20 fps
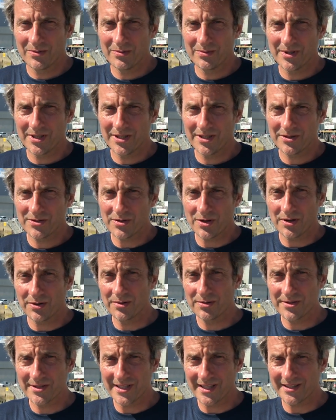
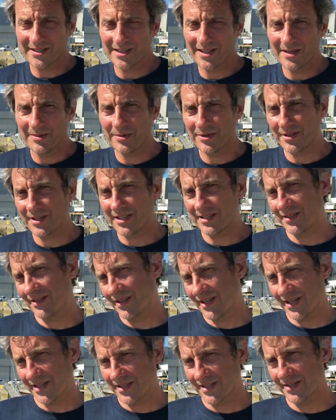introduced that element
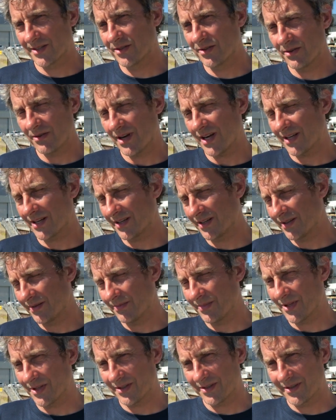that is draggy,
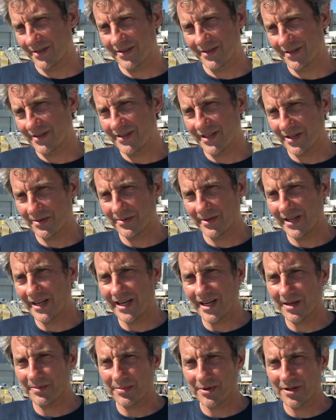but that will
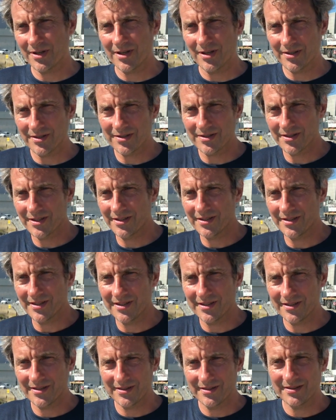help a lot
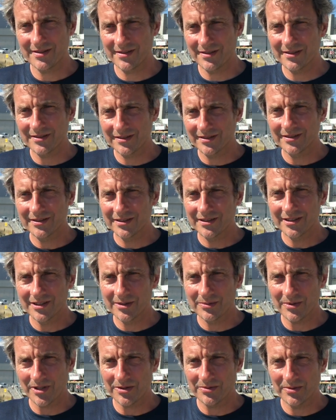
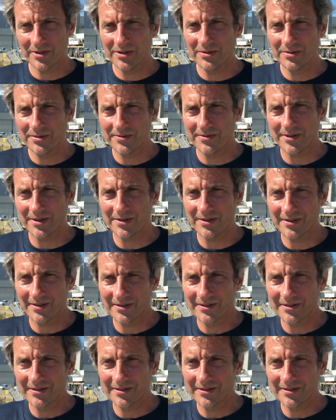in what we look for.